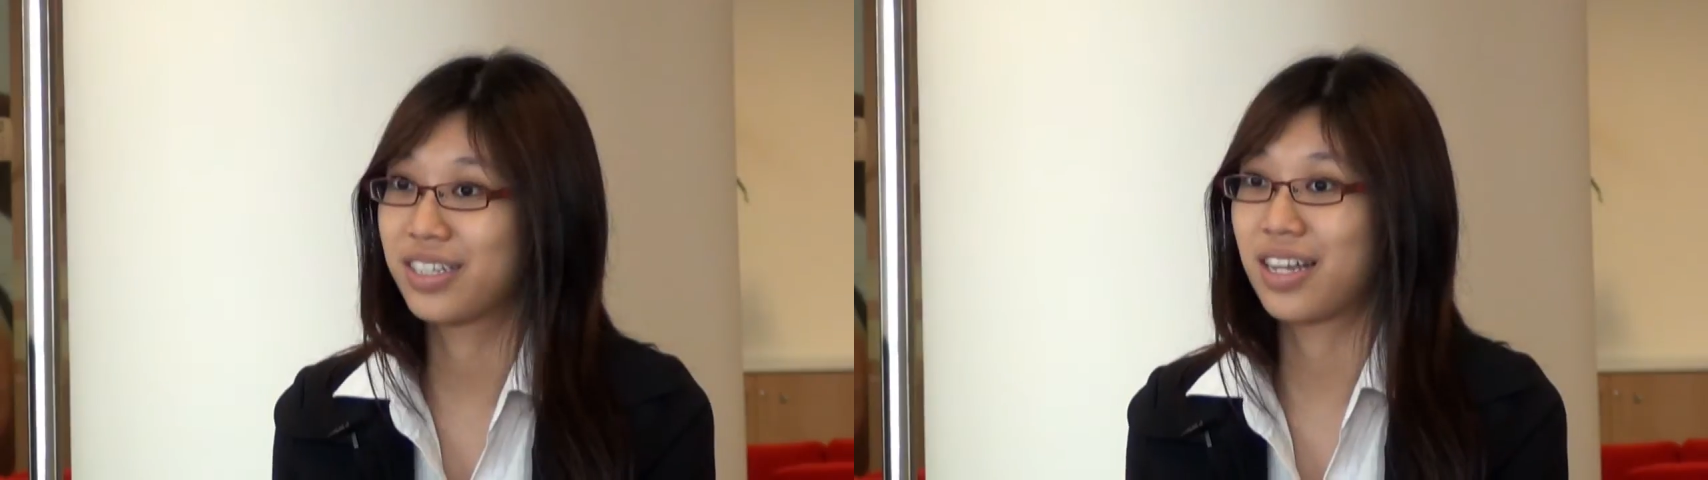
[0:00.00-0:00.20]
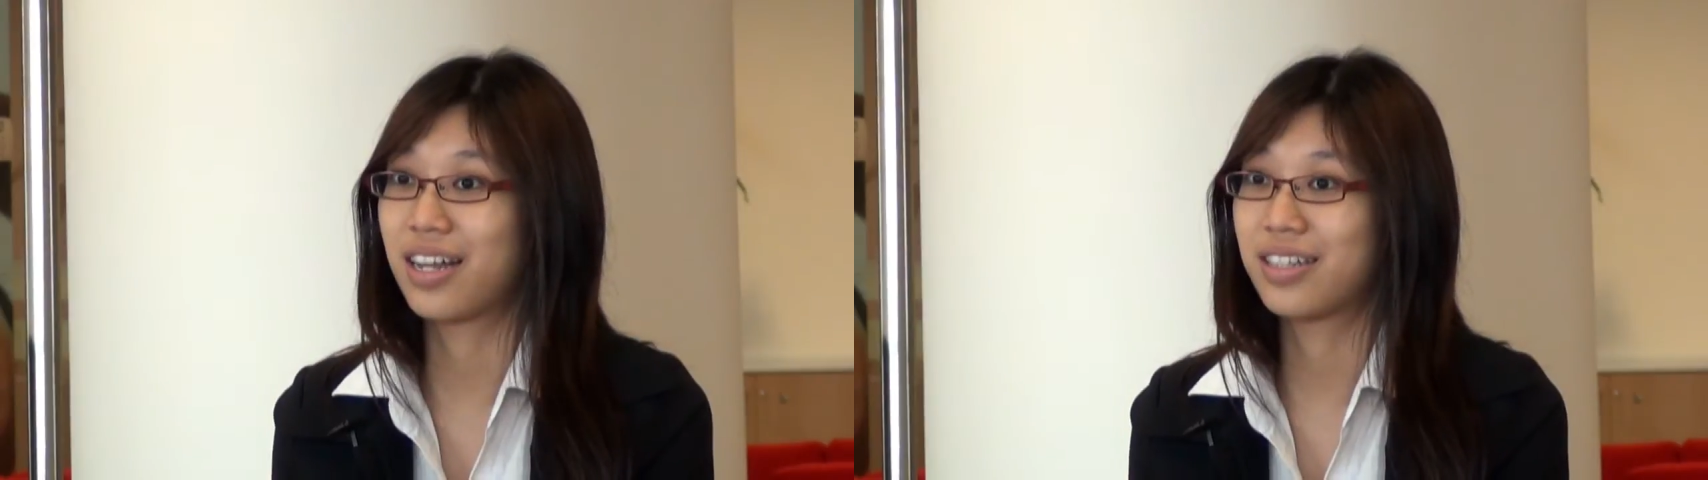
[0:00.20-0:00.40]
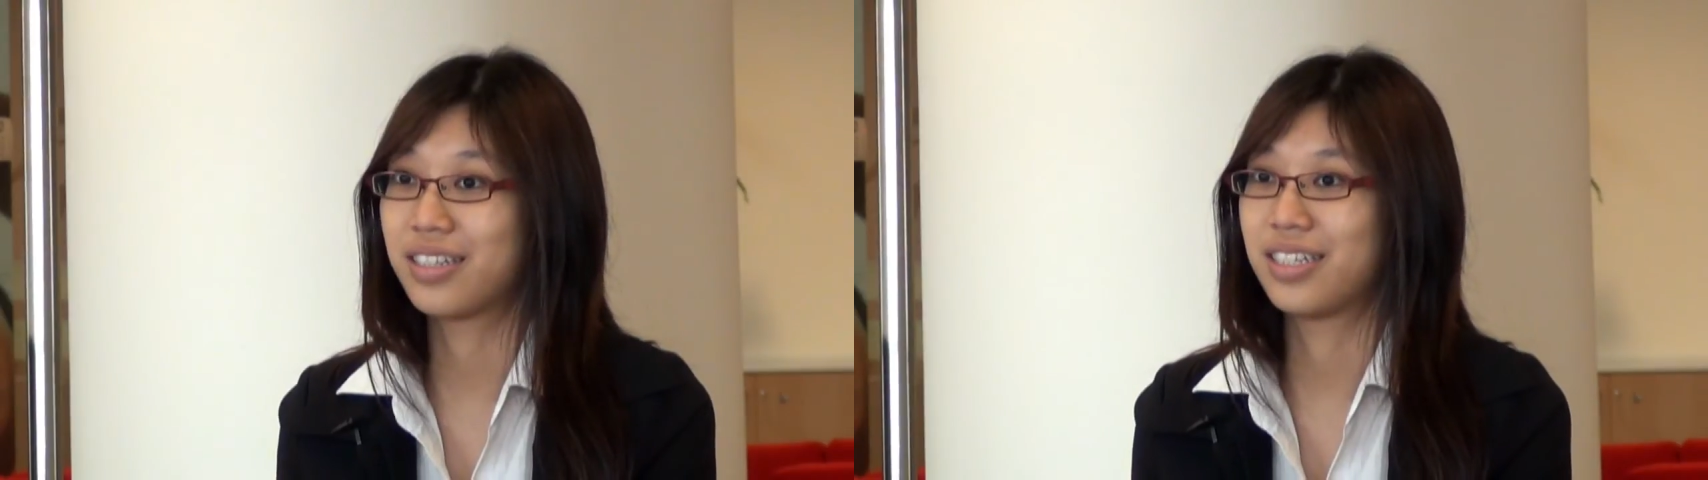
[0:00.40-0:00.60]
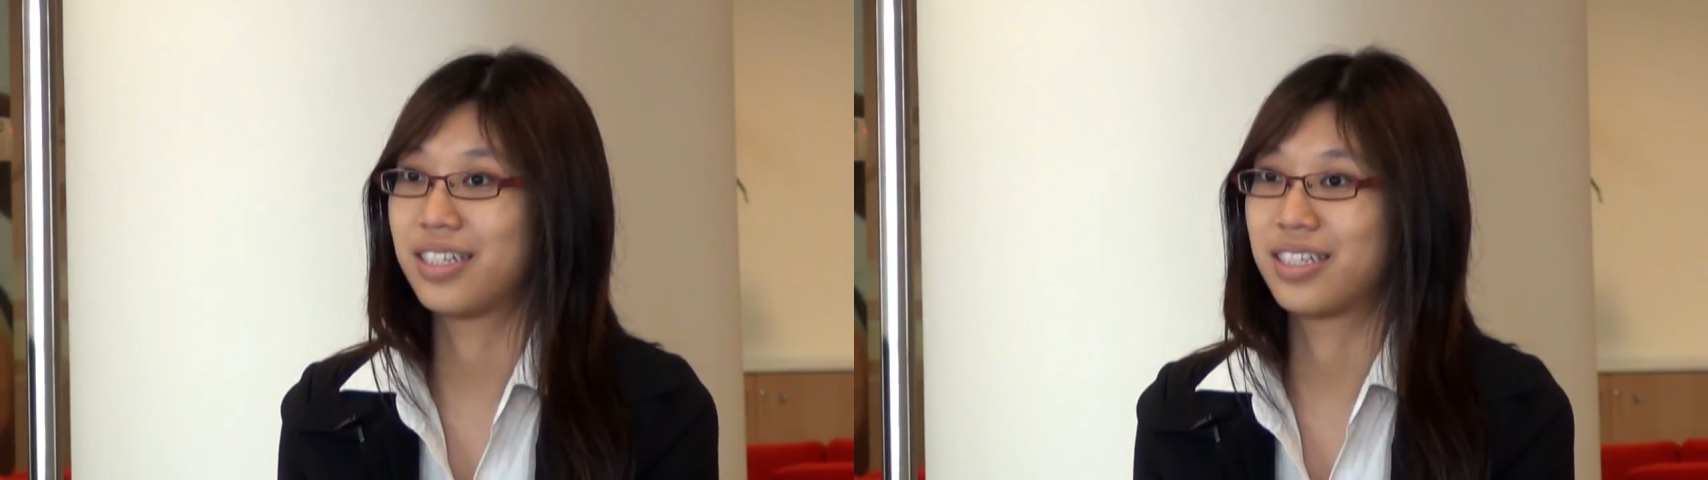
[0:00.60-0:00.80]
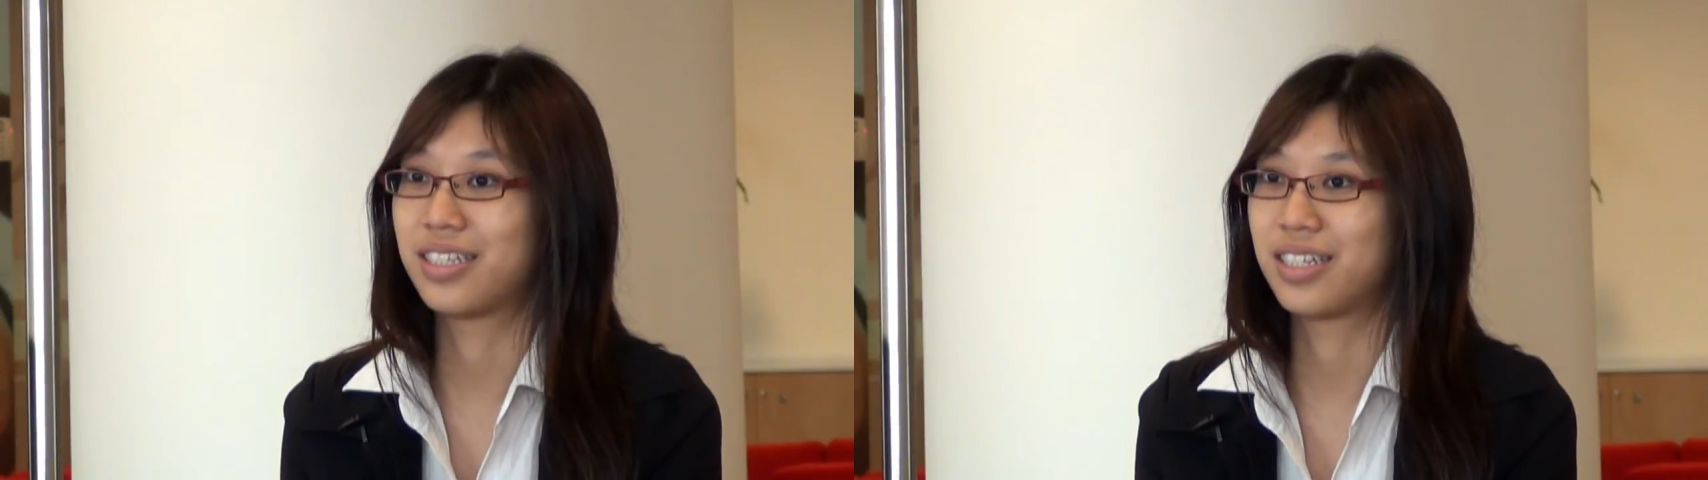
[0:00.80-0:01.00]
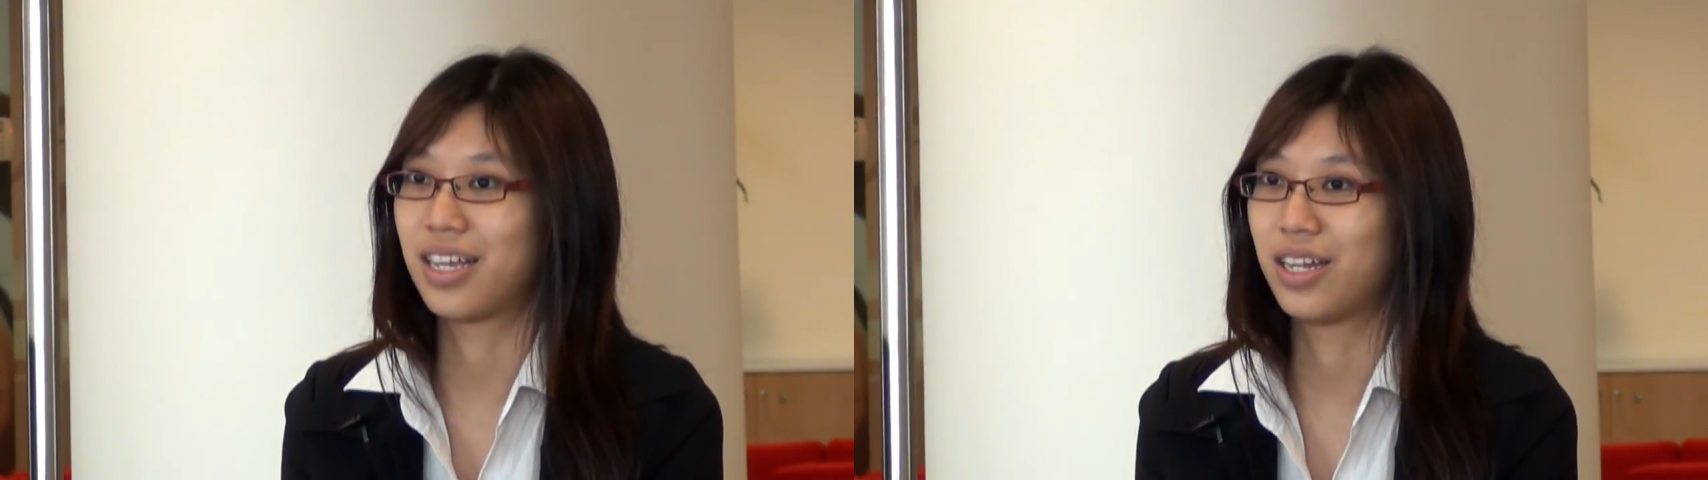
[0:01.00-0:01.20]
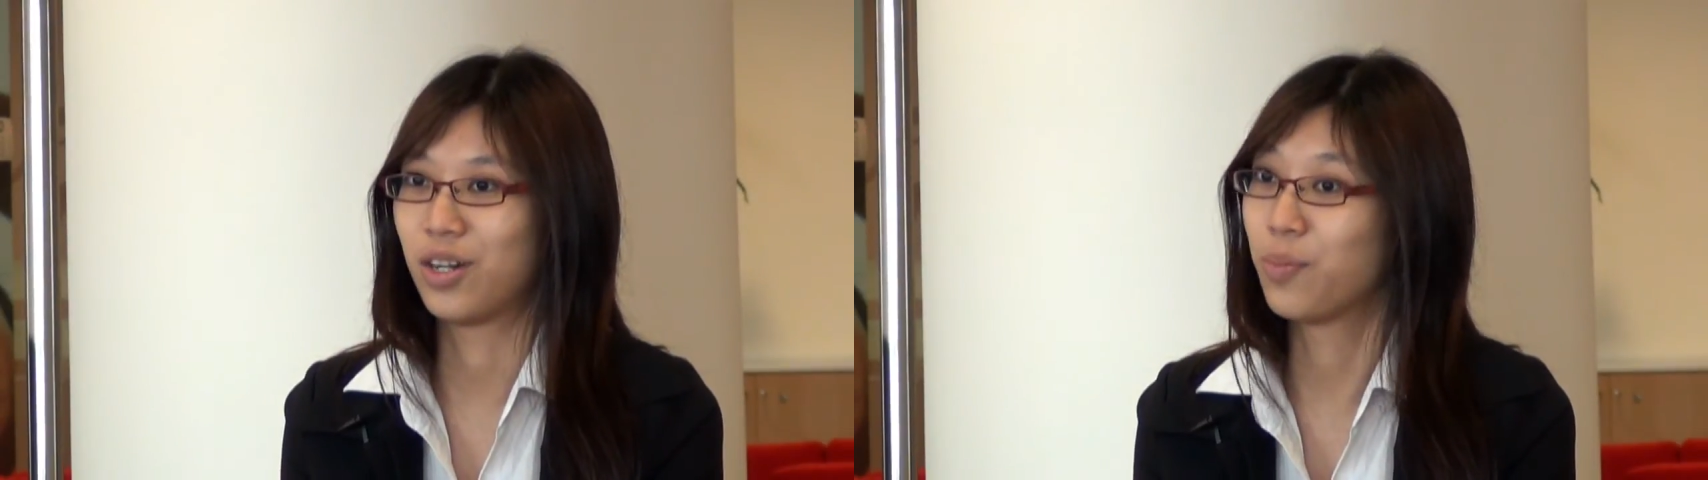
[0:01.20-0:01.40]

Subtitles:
style is an